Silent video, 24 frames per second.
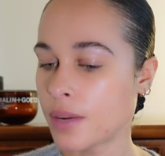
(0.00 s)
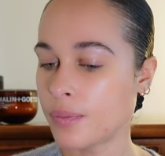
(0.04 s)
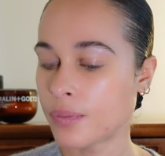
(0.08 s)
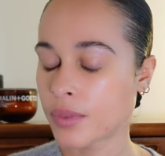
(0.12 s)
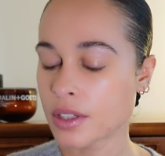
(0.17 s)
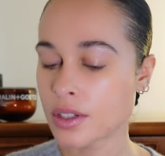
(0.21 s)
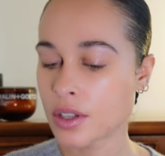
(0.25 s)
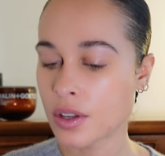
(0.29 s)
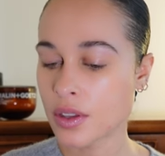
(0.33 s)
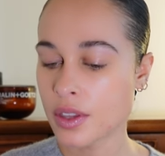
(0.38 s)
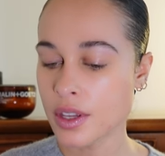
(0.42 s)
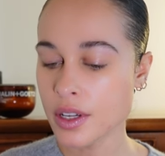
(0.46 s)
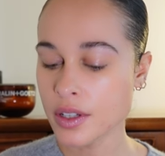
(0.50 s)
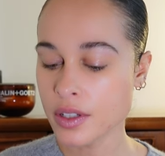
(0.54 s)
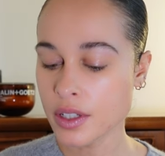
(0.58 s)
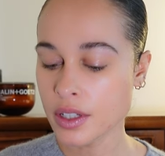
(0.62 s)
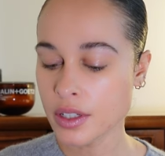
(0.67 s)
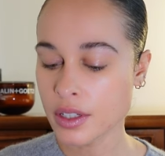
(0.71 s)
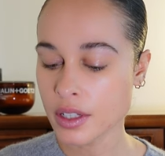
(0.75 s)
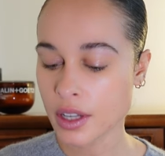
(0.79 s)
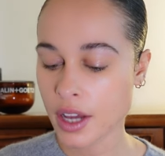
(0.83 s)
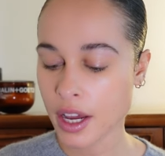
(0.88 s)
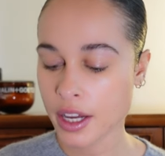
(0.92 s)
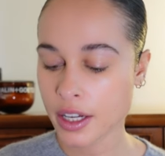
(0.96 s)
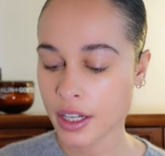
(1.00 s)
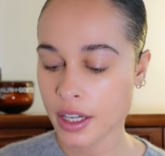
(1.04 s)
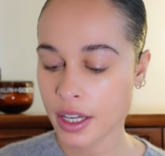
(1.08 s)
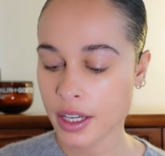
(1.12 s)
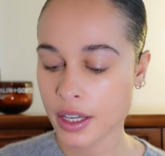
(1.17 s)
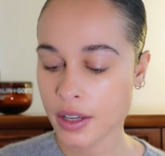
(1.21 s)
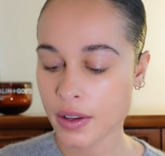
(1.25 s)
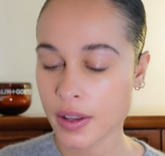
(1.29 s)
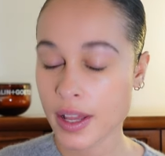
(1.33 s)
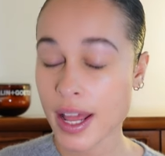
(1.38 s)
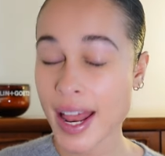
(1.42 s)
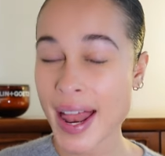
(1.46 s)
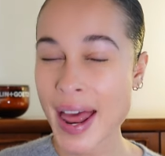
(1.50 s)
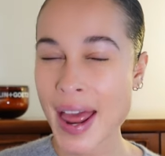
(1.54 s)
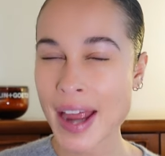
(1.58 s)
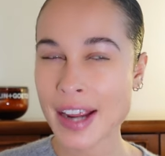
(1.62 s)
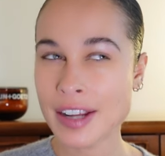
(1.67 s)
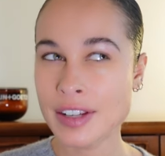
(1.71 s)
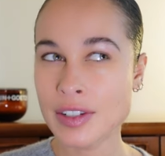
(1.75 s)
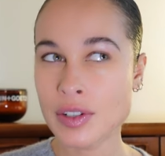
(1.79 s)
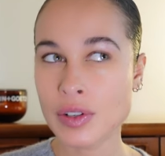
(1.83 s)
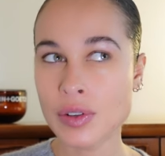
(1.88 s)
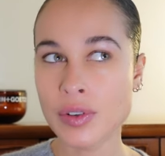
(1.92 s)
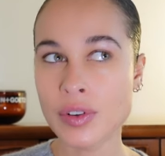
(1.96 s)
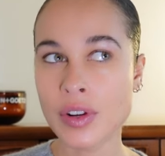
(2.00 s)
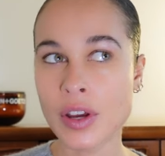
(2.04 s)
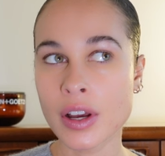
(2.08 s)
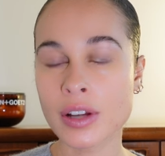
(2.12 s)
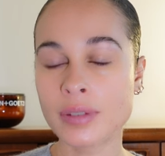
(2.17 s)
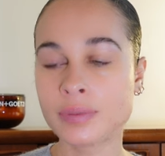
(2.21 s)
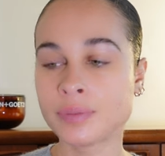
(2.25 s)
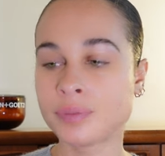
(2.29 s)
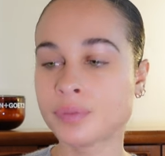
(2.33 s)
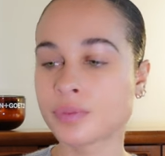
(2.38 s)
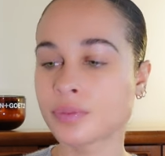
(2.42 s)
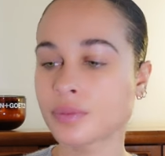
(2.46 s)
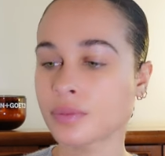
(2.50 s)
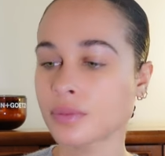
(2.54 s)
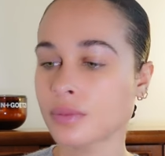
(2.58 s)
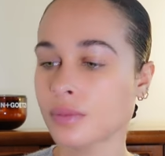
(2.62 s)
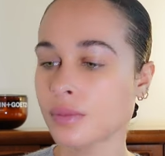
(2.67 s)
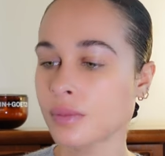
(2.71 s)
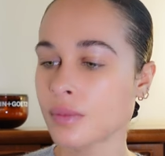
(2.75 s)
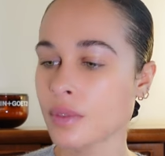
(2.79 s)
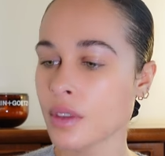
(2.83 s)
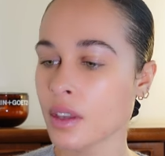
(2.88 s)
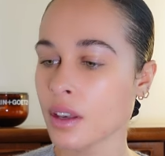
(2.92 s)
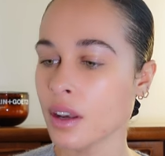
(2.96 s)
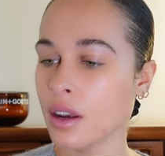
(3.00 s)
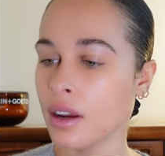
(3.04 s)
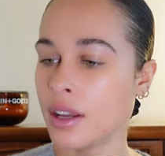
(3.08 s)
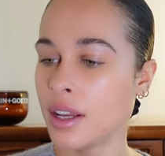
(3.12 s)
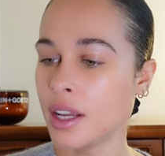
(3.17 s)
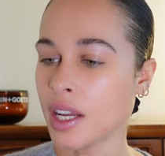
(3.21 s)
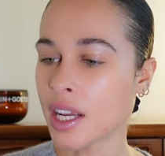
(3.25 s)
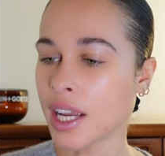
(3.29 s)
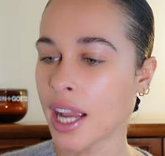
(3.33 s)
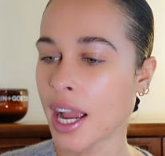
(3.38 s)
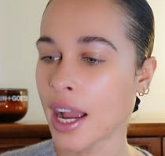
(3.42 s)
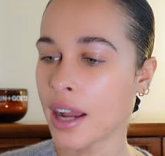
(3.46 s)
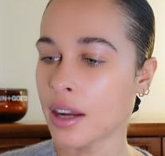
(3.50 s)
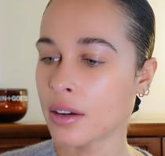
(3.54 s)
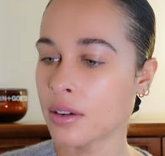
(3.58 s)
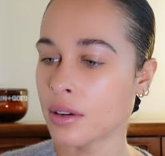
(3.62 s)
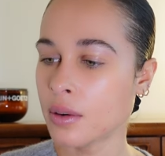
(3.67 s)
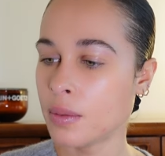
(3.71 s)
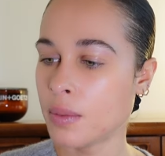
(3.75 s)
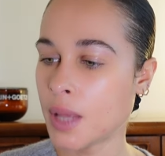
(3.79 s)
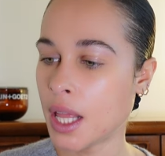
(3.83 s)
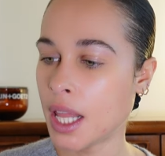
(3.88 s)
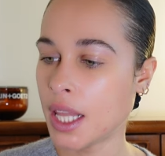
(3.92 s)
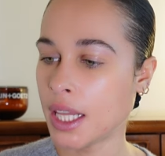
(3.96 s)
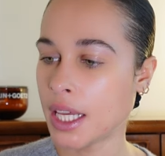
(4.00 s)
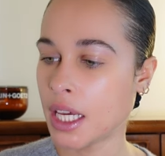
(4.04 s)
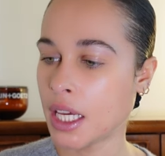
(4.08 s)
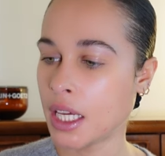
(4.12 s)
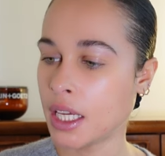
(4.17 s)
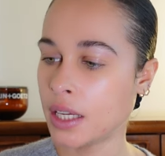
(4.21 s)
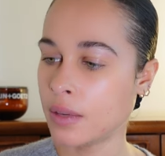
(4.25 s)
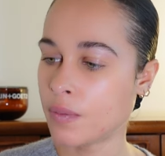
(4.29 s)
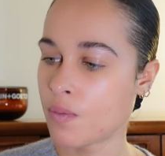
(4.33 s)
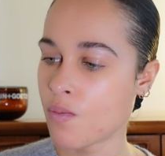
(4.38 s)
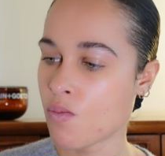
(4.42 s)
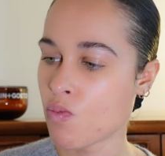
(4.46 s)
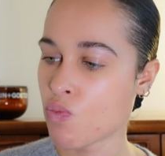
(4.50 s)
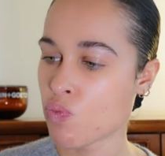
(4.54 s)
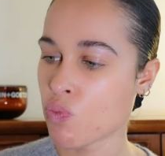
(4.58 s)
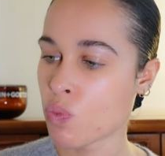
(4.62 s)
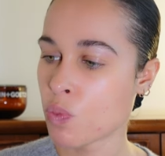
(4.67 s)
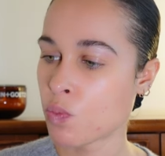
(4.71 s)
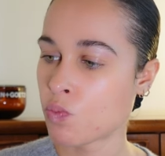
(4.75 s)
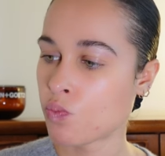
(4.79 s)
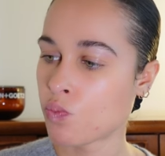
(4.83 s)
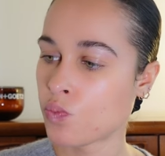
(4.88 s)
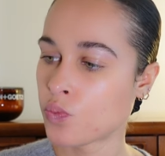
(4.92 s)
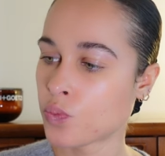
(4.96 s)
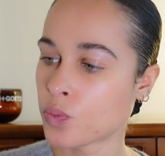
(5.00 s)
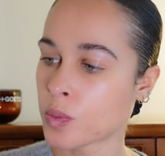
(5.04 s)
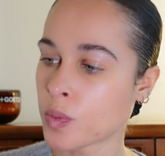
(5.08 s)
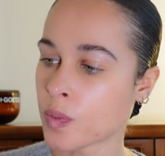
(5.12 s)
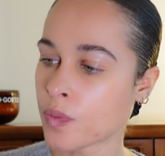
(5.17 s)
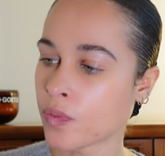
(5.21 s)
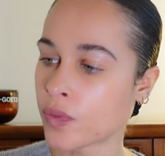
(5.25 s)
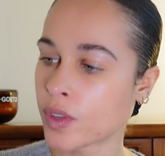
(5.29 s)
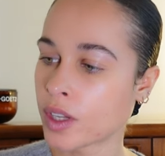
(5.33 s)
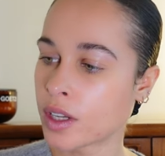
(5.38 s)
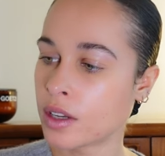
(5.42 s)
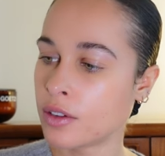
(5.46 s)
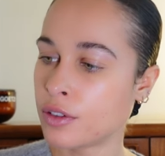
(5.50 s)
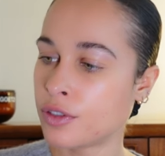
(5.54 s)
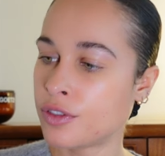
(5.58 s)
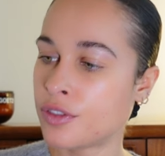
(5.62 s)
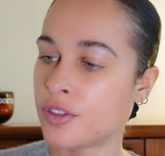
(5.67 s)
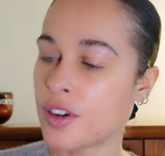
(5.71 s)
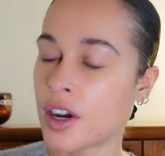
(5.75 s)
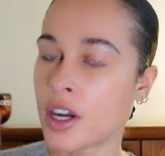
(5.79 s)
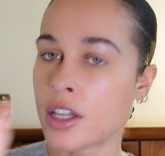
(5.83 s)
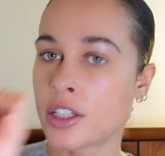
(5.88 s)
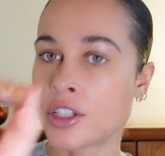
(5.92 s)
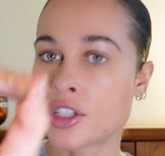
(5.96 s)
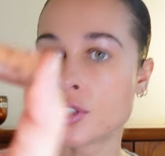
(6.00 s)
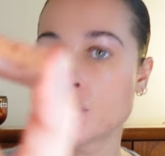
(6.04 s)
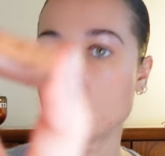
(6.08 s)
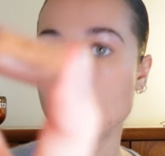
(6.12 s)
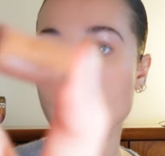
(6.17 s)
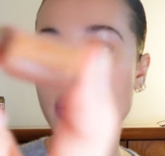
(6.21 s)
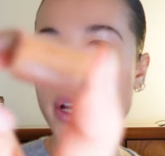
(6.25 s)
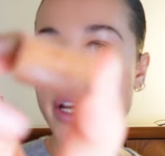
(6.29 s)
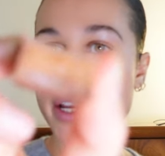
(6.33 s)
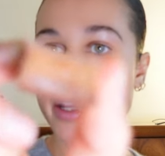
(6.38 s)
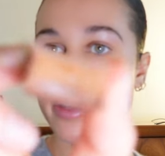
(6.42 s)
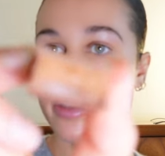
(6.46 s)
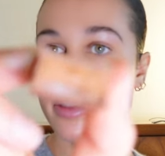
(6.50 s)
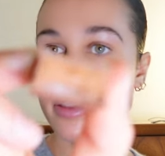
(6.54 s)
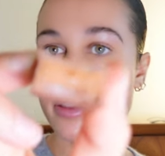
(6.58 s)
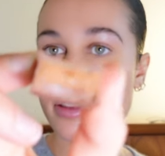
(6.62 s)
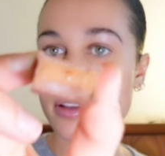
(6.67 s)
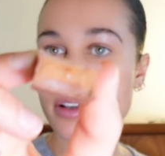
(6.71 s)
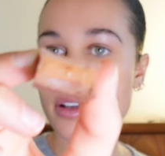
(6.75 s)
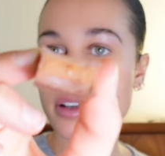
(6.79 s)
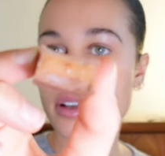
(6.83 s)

So this is like a hazelnut caramelly fudge with